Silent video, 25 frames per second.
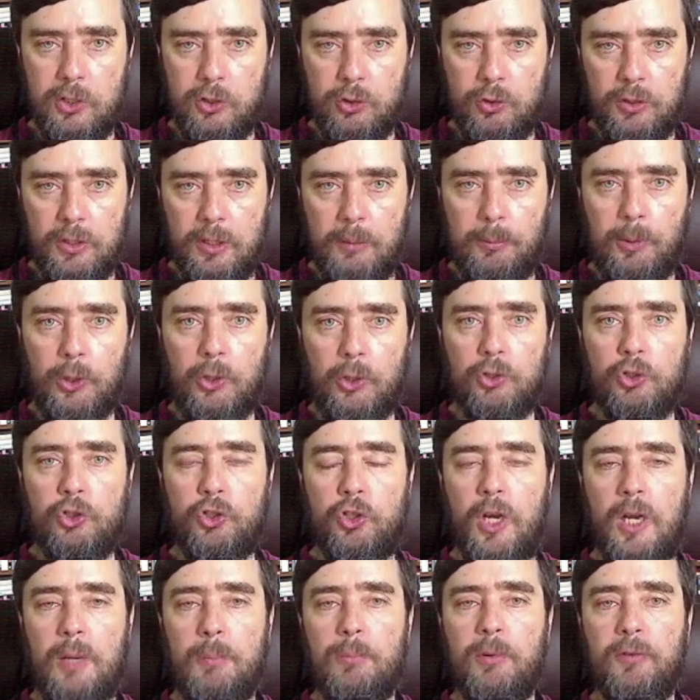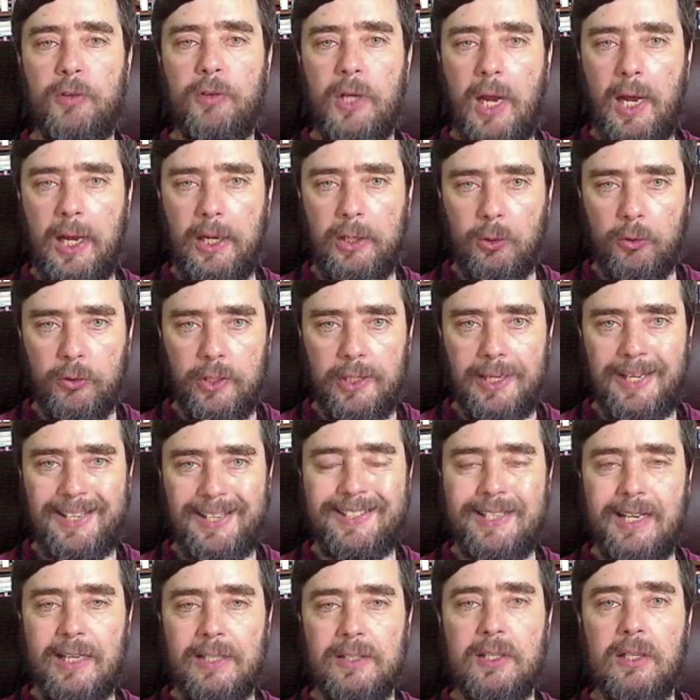as you say, about the shape of an eye or the
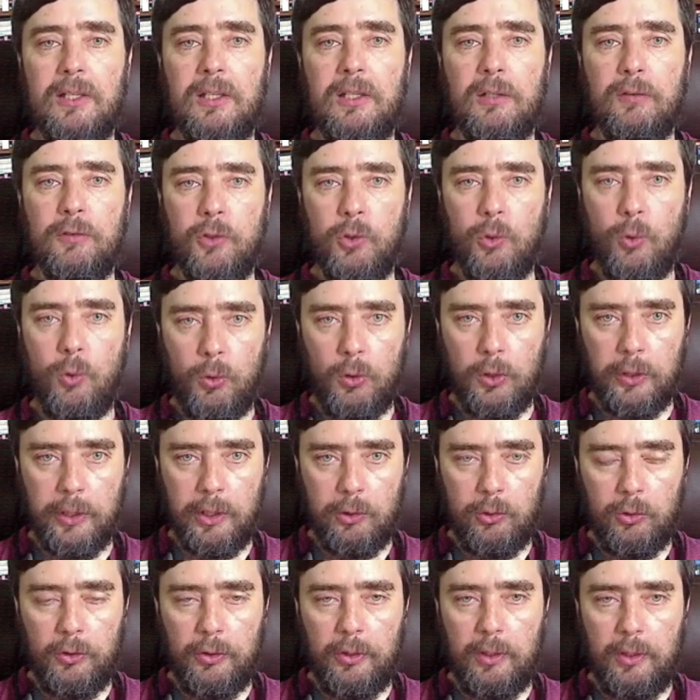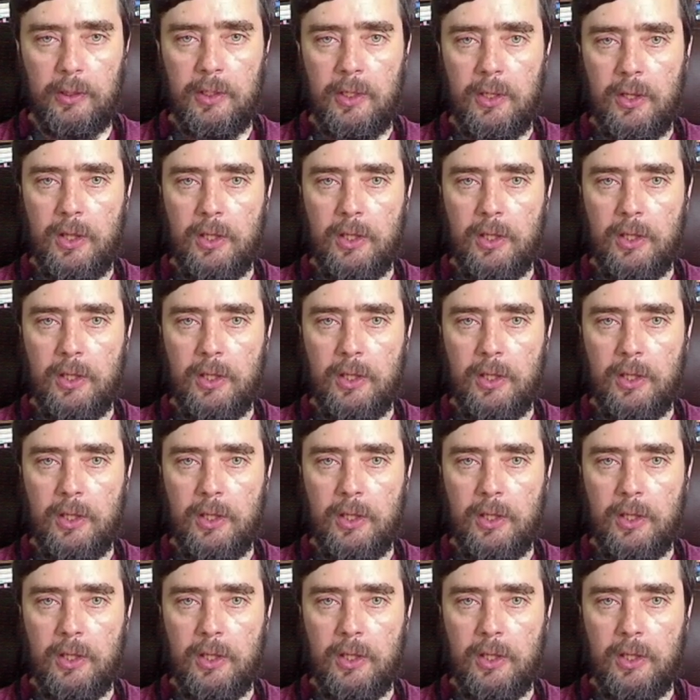identity of an organ or the